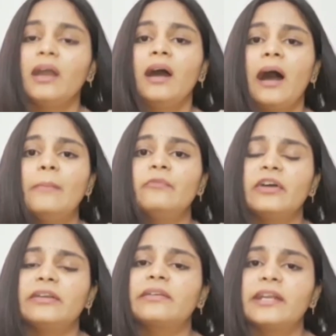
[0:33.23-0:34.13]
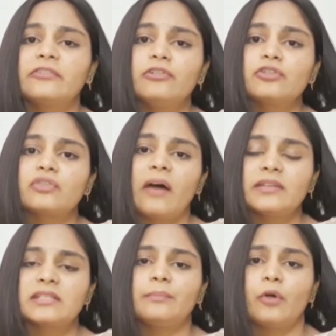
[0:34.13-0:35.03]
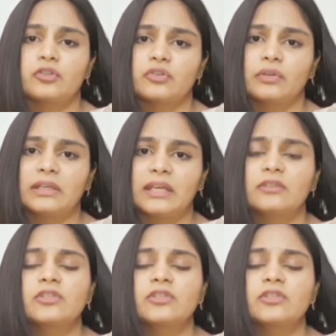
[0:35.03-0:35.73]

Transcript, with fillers: I'm very grateful to have this opportunity